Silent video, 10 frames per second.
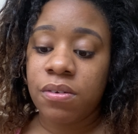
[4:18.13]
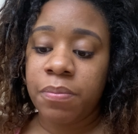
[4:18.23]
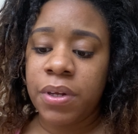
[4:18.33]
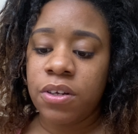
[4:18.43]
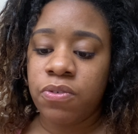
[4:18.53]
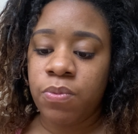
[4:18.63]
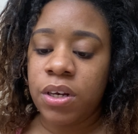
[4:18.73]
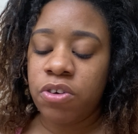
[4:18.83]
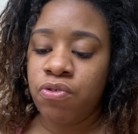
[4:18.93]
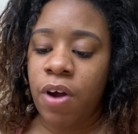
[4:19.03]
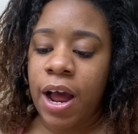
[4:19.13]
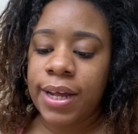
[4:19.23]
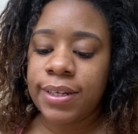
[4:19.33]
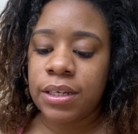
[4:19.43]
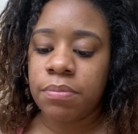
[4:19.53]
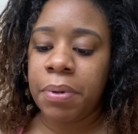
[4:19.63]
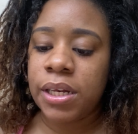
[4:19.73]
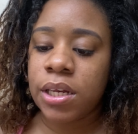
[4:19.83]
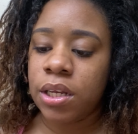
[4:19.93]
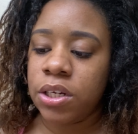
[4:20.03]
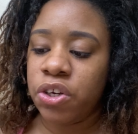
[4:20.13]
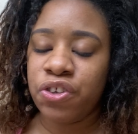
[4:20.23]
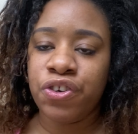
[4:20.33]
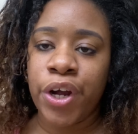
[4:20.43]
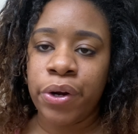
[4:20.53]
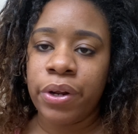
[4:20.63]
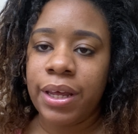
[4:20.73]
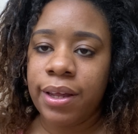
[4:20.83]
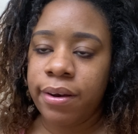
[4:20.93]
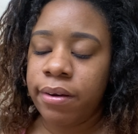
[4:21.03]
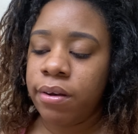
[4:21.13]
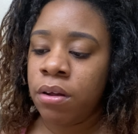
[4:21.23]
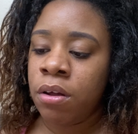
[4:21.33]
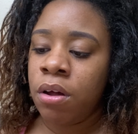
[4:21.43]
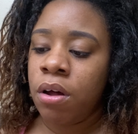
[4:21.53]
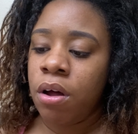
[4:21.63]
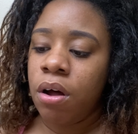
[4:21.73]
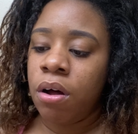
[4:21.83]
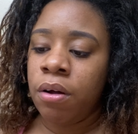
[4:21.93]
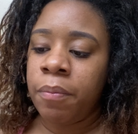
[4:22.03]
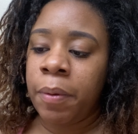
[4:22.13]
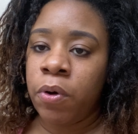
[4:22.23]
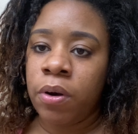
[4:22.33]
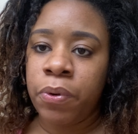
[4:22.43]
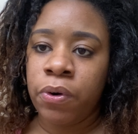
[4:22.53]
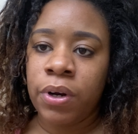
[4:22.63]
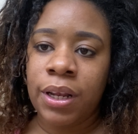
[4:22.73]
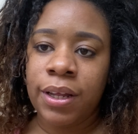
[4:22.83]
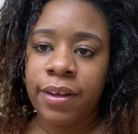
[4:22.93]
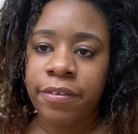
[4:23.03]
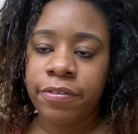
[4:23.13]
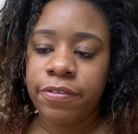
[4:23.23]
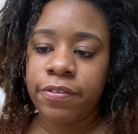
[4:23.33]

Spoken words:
because when it dries, it's basically just dirt again. I'm gonna put on a glove.